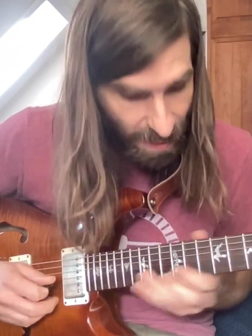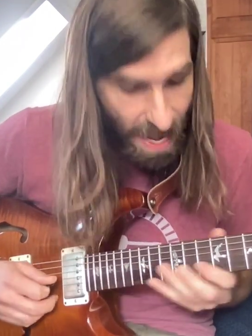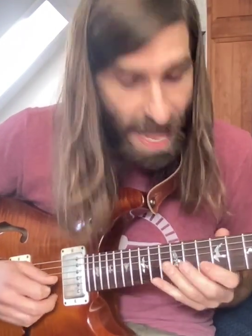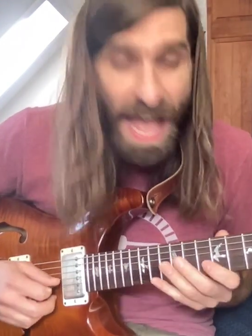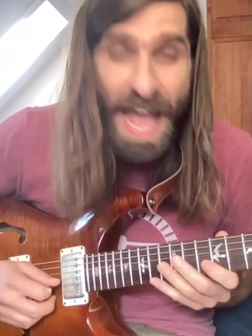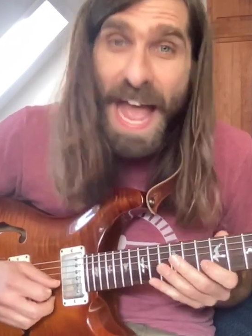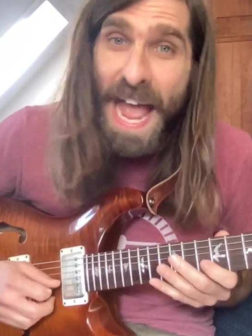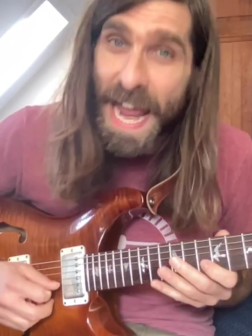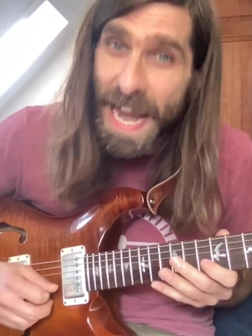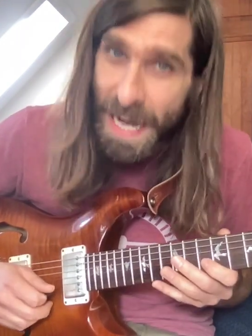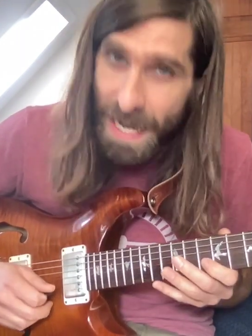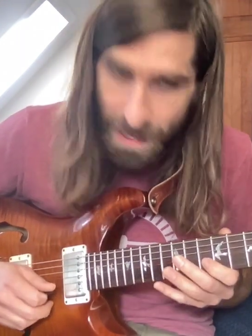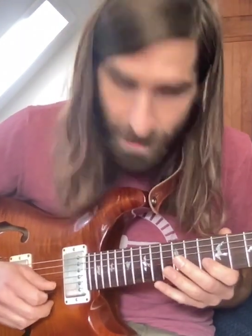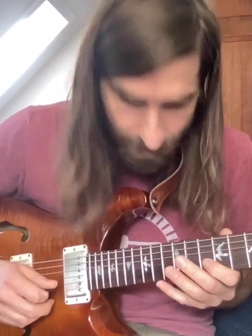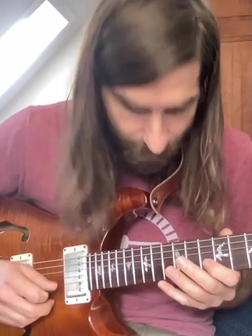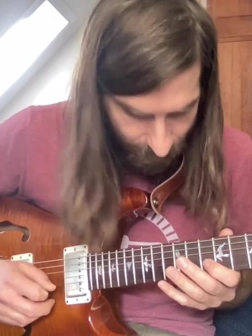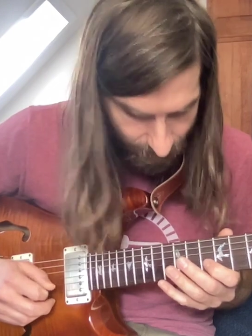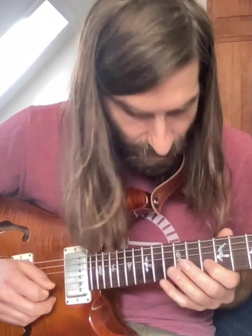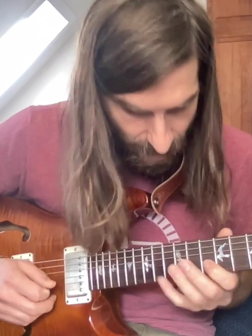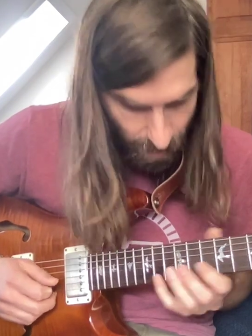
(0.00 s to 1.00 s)
A.
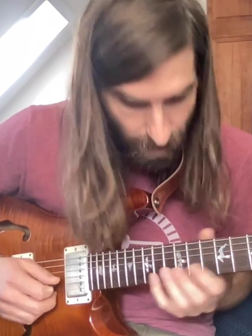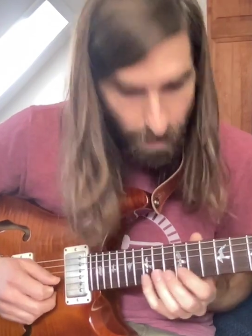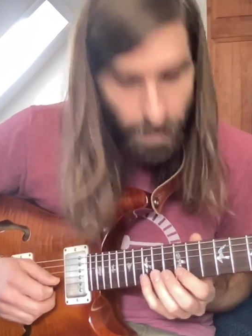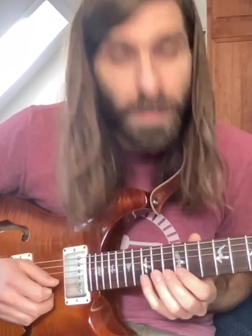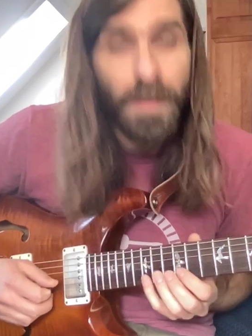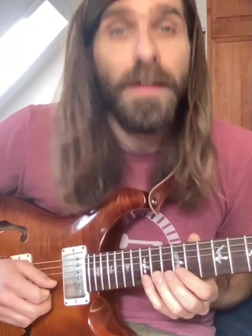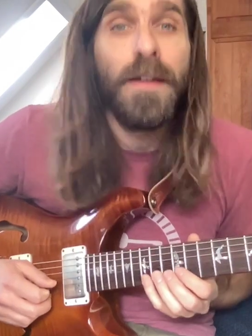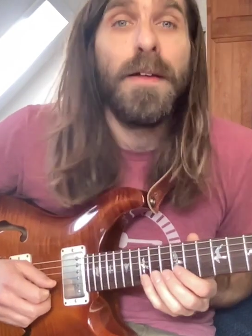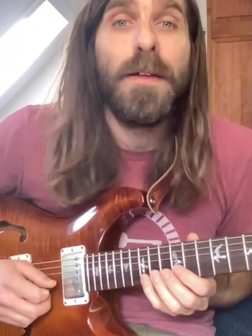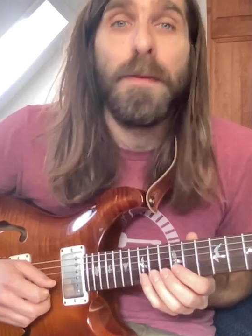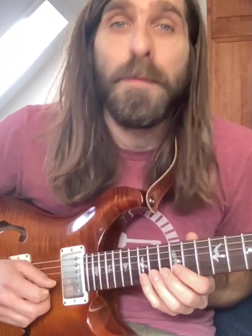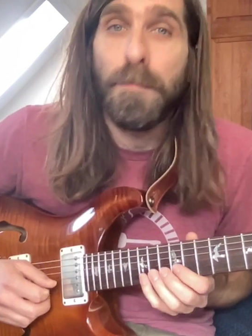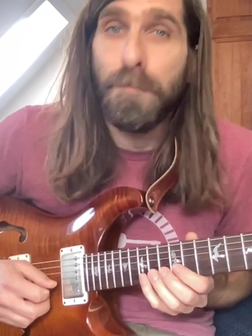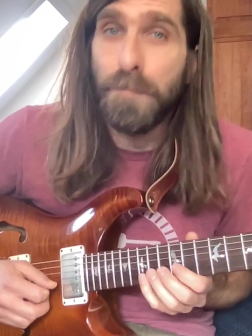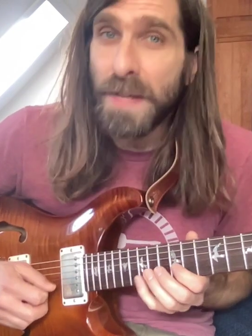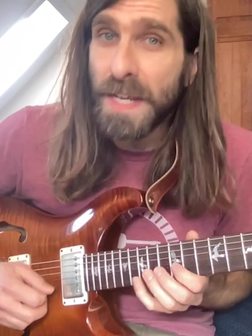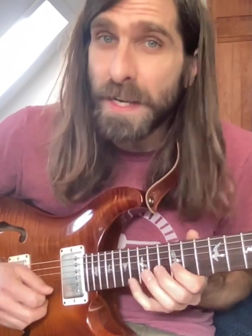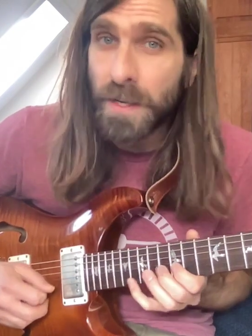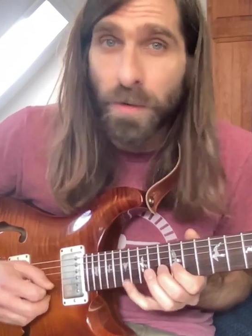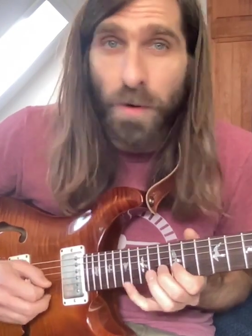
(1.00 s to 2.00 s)

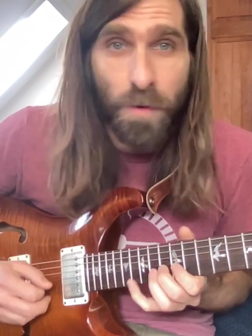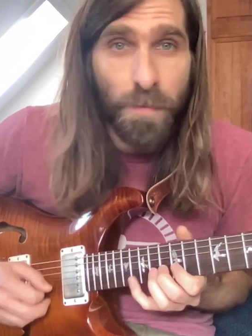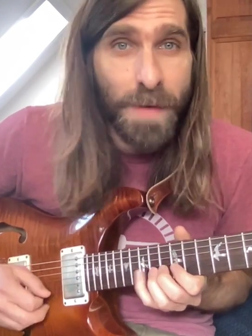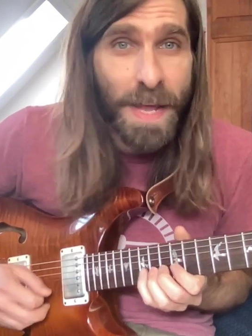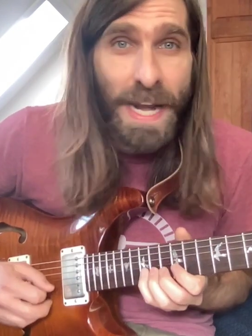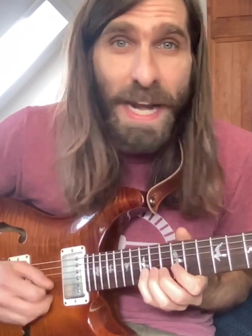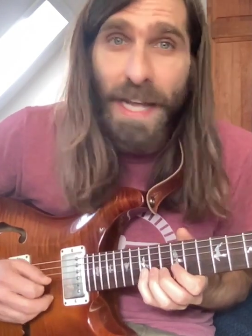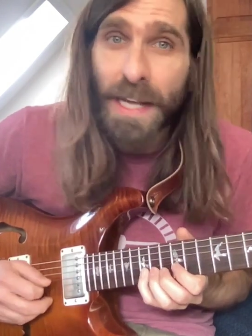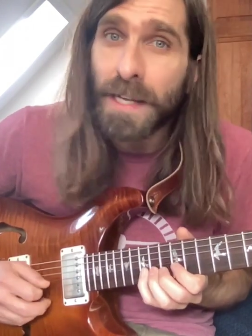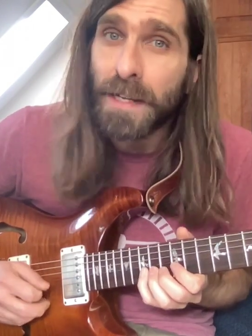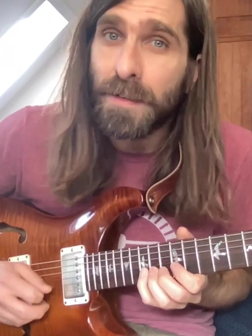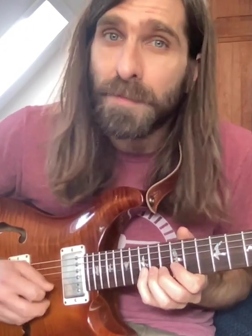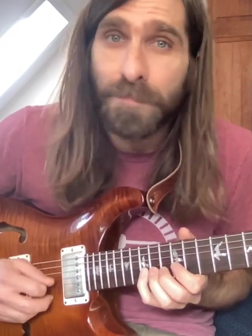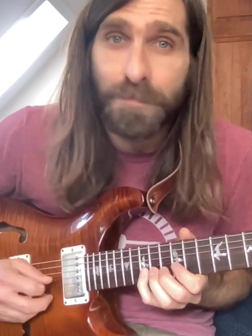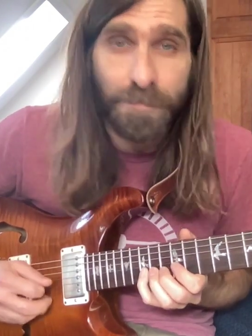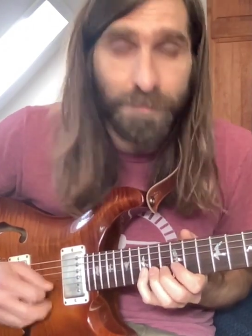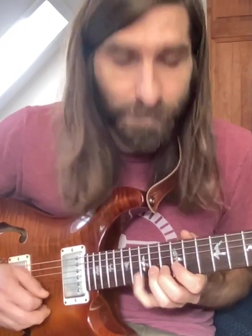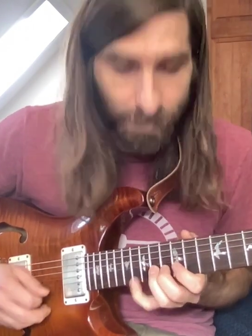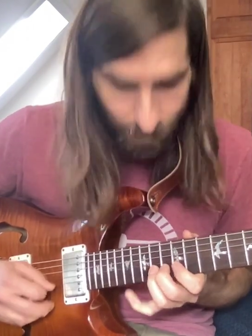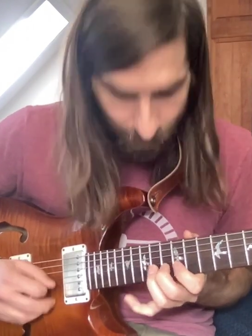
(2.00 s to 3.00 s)
B chromatic.
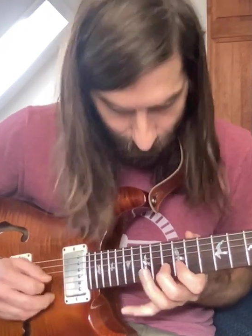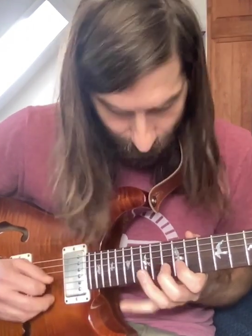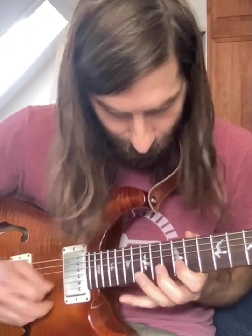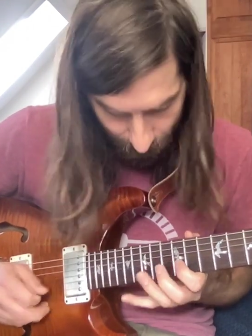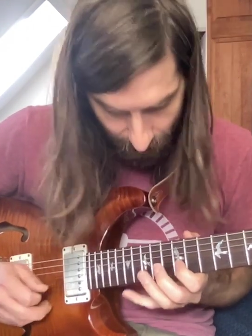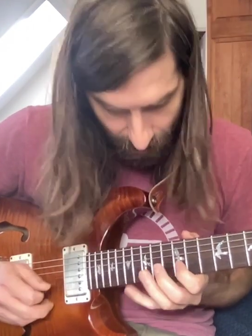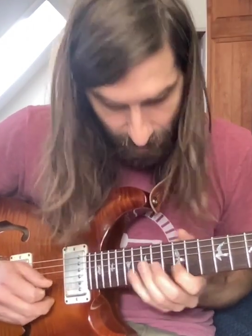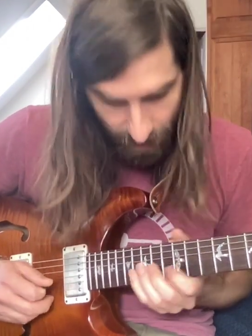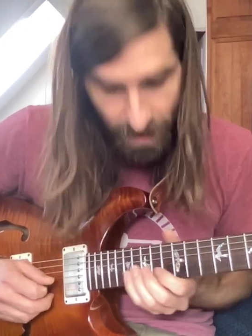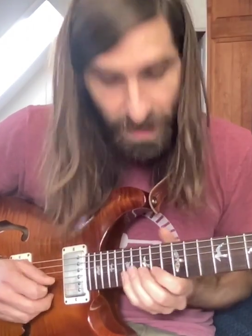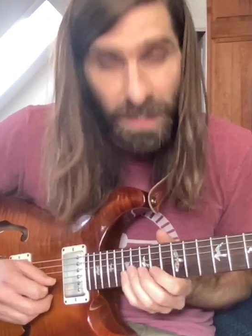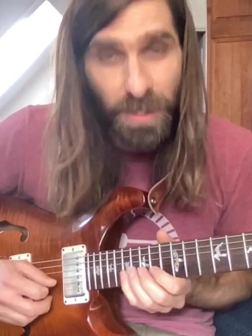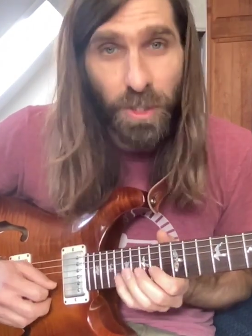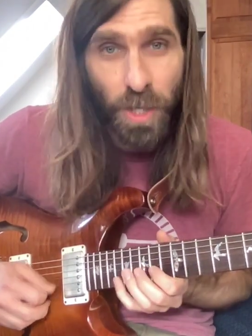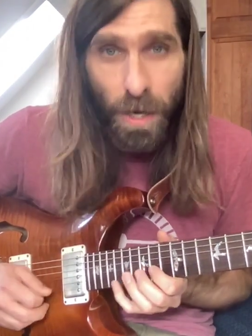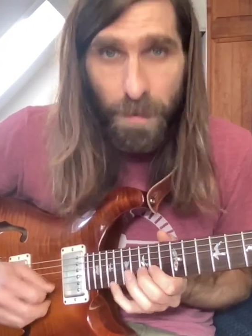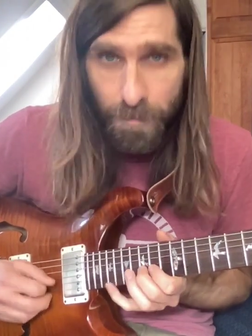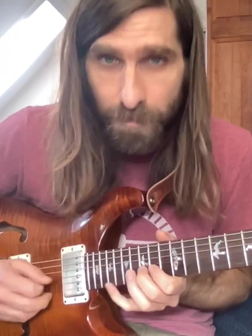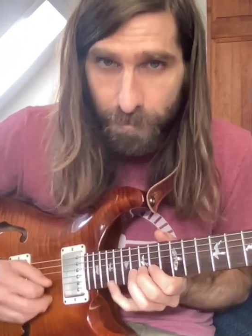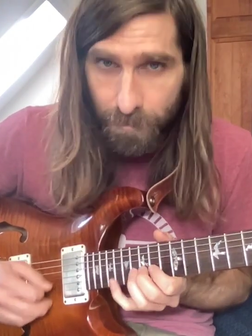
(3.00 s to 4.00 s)
C
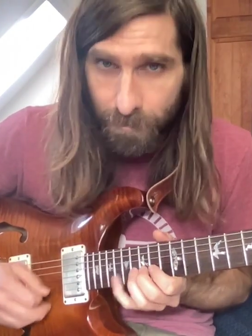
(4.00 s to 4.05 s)
sharp.